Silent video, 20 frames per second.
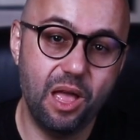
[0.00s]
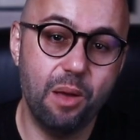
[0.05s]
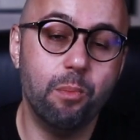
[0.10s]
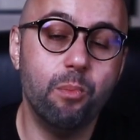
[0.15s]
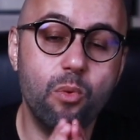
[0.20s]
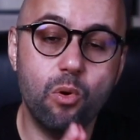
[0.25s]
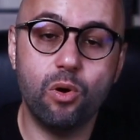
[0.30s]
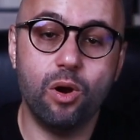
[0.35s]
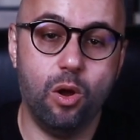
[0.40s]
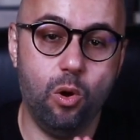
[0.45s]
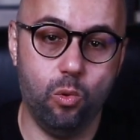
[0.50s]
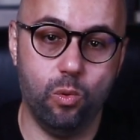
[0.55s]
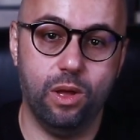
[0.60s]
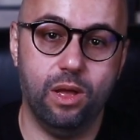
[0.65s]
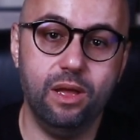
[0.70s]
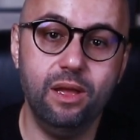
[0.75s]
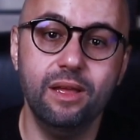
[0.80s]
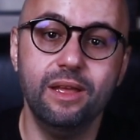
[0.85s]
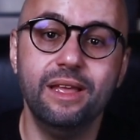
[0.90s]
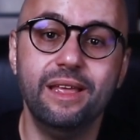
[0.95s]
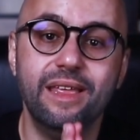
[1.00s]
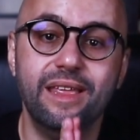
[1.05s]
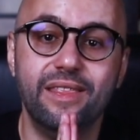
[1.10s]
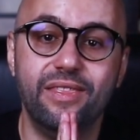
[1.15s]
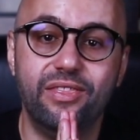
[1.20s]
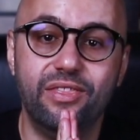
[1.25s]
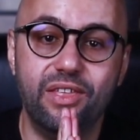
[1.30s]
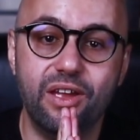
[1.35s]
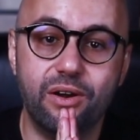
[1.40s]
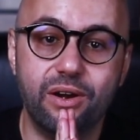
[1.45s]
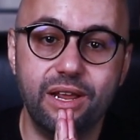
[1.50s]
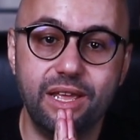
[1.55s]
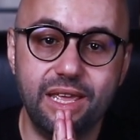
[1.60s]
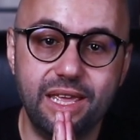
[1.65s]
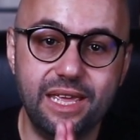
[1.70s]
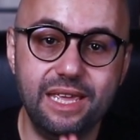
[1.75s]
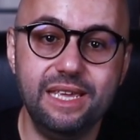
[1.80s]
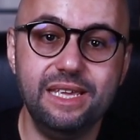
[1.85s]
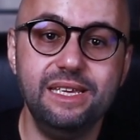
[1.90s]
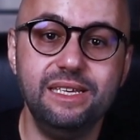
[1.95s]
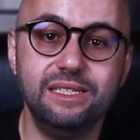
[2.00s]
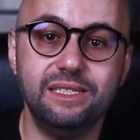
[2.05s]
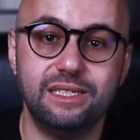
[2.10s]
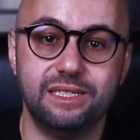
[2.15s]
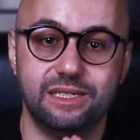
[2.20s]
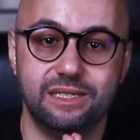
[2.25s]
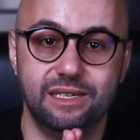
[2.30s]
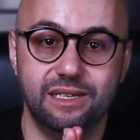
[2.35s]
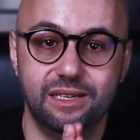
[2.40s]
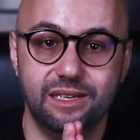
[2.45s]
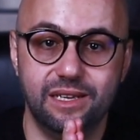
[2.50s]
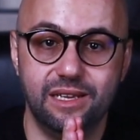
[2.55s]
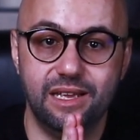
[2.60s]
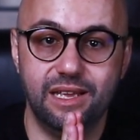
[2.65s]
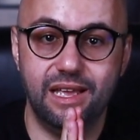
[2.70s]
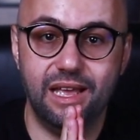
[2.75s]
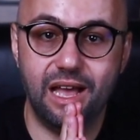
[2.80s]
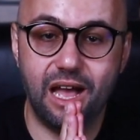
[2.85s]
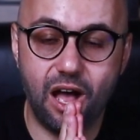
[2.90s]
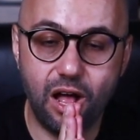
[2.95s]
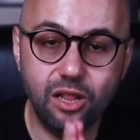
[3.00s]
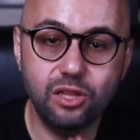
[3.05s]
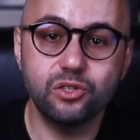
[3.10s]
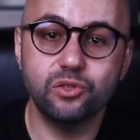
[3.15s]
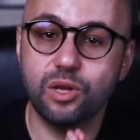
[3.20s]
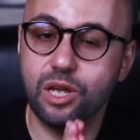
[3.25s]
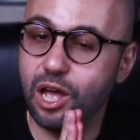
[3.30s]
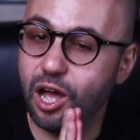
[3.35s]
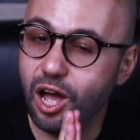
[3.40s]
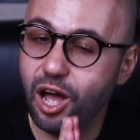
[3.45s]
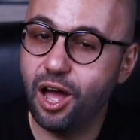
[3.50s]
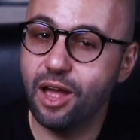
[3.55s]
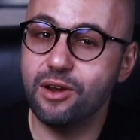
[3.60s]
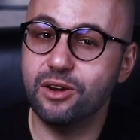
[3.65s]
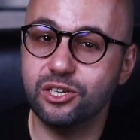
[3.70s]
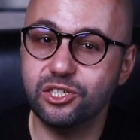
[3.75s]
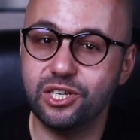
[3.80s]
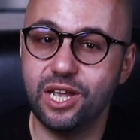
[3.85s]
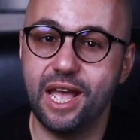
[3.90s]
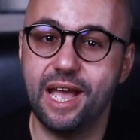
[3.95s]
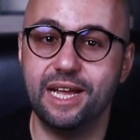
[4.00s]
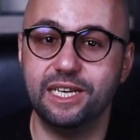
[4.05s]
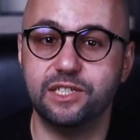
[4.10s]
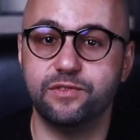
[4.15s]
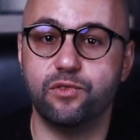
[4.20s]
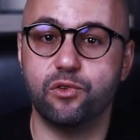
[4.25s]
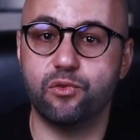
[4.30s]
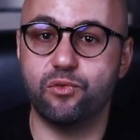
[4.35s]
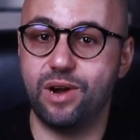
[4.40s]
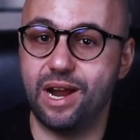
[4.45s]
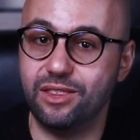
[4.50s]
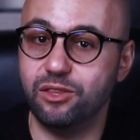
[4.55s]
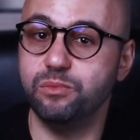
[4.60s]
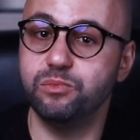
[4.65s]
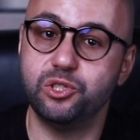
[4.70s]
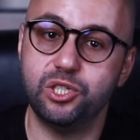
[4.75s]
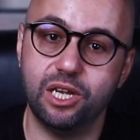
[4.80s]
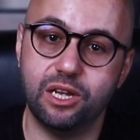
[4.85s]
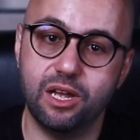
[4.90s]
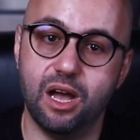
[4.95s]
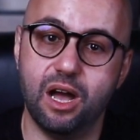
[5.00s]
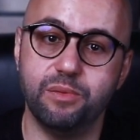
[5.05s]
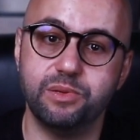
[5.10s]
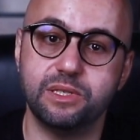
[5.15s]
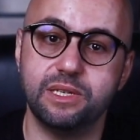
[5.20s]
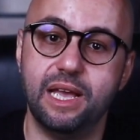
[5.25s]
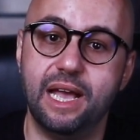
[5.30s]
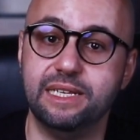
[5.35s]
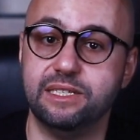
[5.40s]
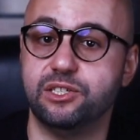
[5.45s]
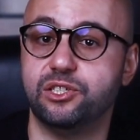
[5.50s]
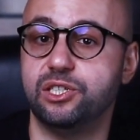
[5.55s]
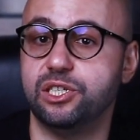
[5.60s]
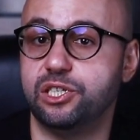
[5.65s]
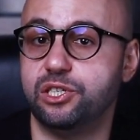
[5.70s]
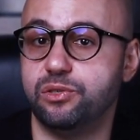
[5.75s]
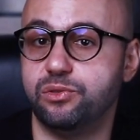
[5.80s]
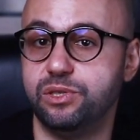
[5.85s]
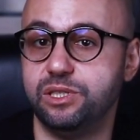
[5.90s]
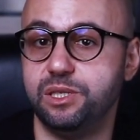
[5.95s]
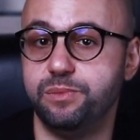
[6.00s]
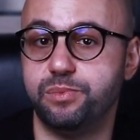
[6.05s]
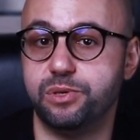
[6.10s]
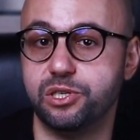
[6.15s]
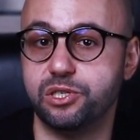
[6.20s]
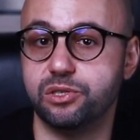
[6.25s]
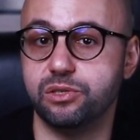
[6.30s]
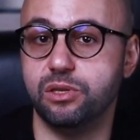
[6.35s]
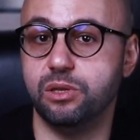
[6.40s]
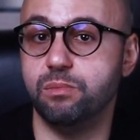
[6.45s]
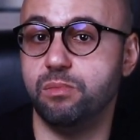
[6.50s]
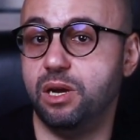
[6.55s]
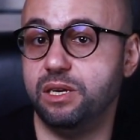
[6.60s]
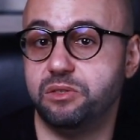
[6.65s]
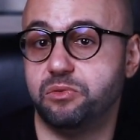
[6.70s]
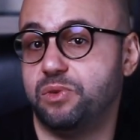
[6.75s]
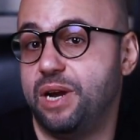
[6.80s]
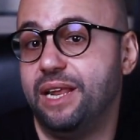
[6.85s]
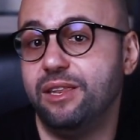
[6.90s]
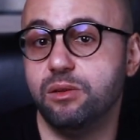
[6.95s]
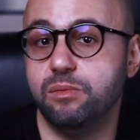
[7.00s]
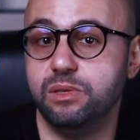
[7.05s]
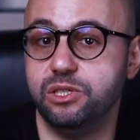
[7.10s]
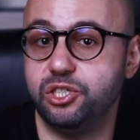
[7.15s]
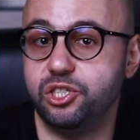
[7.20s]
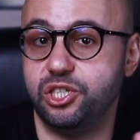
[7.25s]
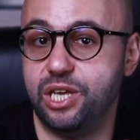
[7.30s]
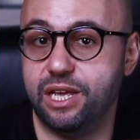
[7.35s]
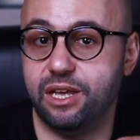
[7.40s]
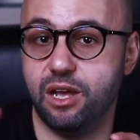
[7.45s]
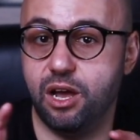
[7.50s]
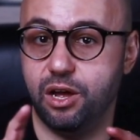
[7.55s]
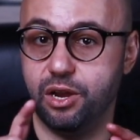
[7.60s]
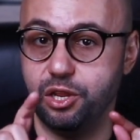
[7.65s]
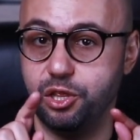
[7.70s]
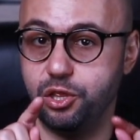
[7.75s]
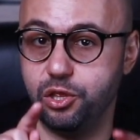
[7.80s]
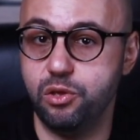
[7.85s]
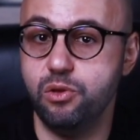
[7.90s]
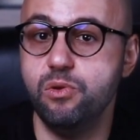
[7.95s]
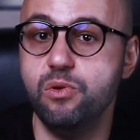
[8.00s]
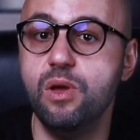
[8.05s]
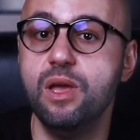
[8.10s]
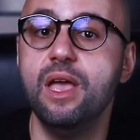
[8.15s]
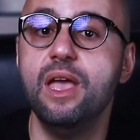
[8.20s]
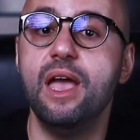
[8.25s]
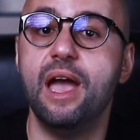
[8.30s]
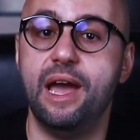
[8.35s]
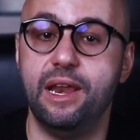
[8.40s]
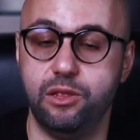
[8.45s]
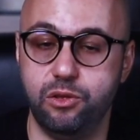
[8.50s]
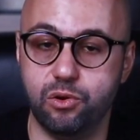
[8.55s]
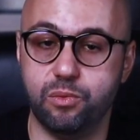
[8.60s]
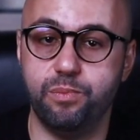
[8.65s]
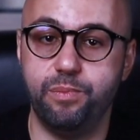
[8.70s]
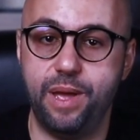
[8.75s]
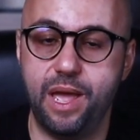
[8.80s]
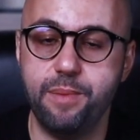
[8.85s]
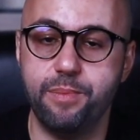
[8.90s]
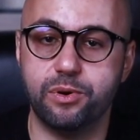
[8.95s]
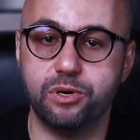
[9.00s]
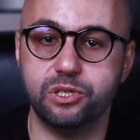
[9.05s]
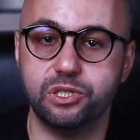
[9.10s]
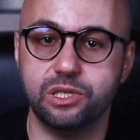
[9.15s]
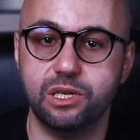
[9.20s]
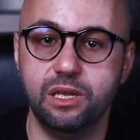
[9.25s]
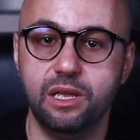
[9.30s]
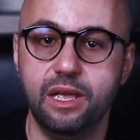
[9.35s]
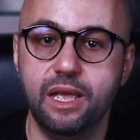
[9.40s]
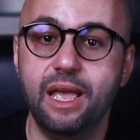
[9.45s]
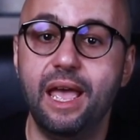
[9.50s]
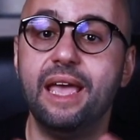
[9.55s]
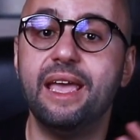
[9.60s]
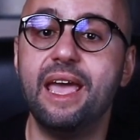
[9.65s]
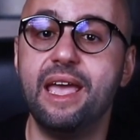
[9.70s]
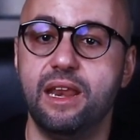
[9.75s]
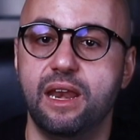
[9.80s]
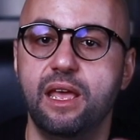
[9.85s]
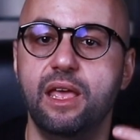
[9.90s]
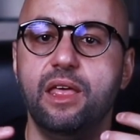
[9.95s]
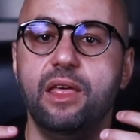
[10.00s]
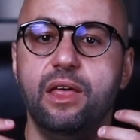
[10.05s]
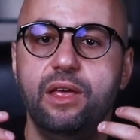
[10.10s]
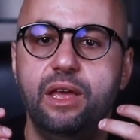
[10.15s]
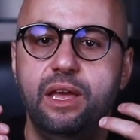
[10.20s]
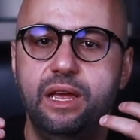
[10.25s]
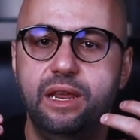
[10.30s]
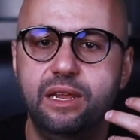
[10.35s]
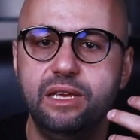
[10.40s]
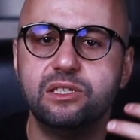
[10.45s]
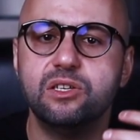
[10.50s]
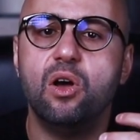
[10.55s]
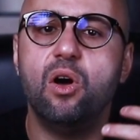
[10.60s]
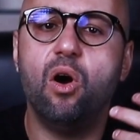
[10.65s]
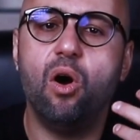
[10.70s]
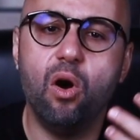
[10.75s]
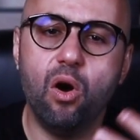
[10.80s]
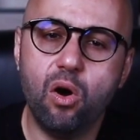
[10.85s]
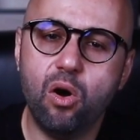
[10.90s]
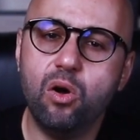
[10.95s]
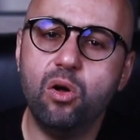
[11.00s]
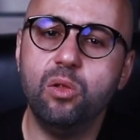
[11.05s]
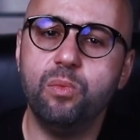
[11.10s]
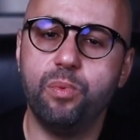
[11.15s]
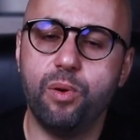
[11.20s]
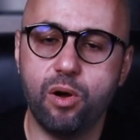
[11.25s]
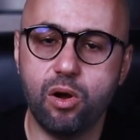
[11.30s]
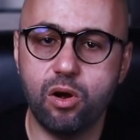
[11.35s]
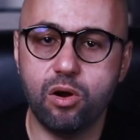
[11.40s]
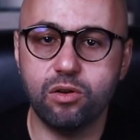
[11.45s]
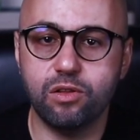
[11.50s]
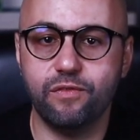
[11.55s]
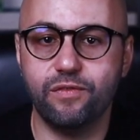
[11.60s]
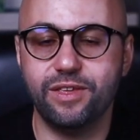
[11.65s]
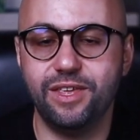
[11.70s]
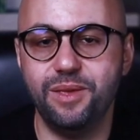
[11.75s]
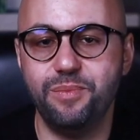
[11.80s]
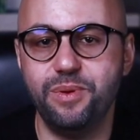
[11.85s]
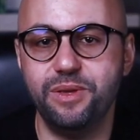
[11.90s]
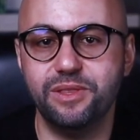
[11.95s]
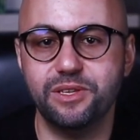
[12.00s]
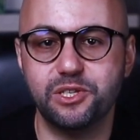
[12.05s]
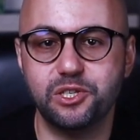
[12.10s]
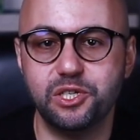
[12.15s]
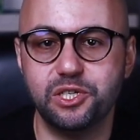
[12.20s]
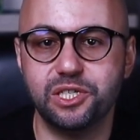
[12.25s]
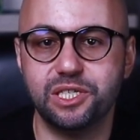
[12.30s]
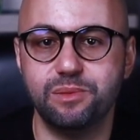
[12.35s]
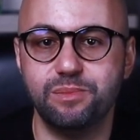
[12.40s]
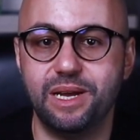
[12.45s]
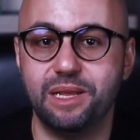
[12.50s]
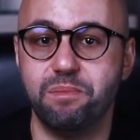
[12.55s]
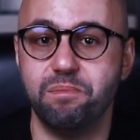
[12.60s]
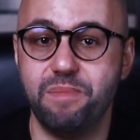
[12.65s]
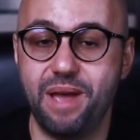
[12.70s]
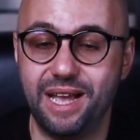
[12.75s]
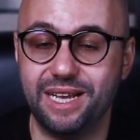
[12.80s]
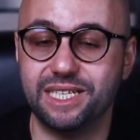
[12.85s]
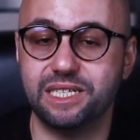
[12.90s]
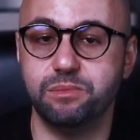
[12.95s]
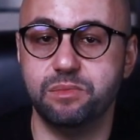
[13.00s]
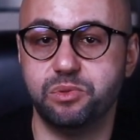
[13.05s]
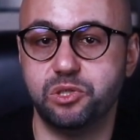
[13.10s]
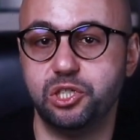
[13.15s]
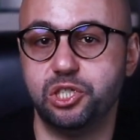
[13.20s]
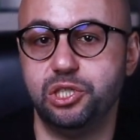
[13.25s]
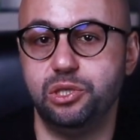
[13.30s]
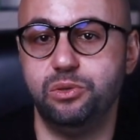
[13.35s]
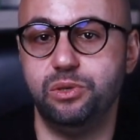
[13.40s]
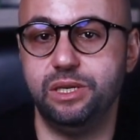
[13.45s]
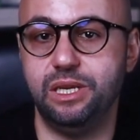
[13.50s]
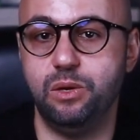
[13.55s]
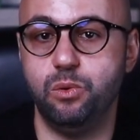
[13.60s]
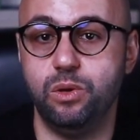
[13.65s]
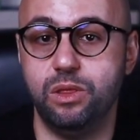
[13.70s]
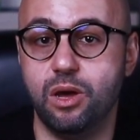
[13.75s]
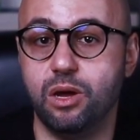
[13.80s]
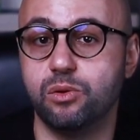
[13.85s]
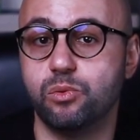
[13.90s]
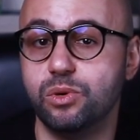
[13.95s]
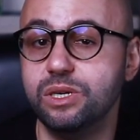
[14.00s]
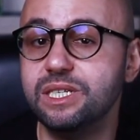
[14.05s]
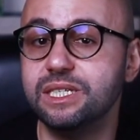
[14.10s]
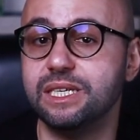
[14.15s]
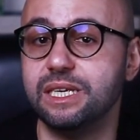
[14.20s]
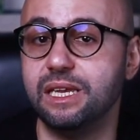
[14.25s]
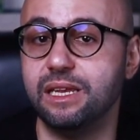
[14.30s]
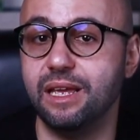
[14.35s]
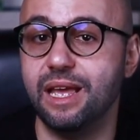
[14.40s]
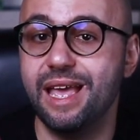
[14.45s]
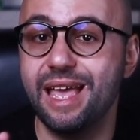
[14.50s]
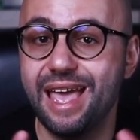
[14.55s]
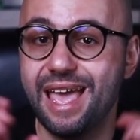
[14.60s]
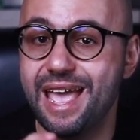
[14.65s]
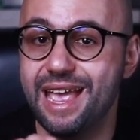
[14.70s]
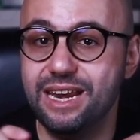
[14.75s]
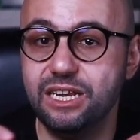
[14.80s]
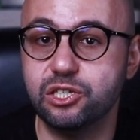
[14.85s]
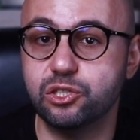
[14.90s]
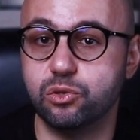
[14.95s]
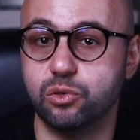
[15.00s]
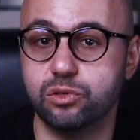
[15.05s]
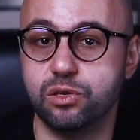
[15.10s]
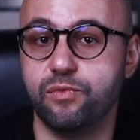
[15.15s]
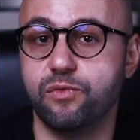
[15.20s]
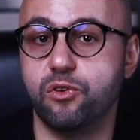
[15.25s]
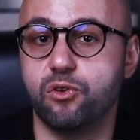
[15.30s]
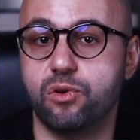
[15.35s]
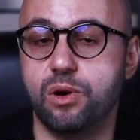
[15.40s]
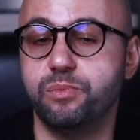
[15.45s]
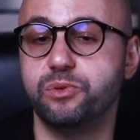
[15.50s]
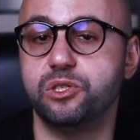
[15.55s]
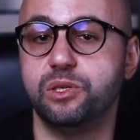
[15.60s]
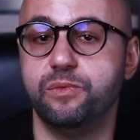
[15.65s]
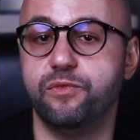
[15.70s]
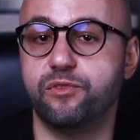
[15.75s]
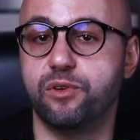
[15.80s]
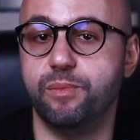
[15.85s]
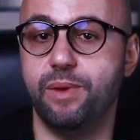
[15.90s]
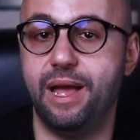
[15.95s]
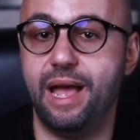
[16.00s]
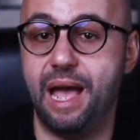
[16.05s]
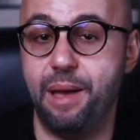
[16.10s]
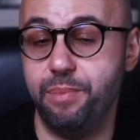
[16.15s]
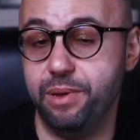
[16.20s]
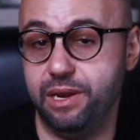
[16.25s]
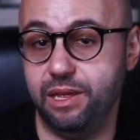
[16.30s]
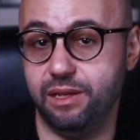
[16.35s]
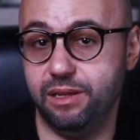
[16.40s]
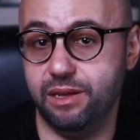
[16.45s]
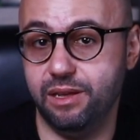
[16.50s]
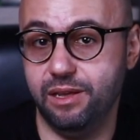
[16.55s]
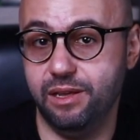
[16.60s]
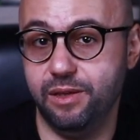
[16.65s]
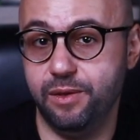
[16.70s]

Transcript: Moreover, there is also a higher chance for random checkups, as a security personnel might randomly check on you and your papers. Again, it is all part of keeping the system at maximum security without risking any sort of corruption from happening.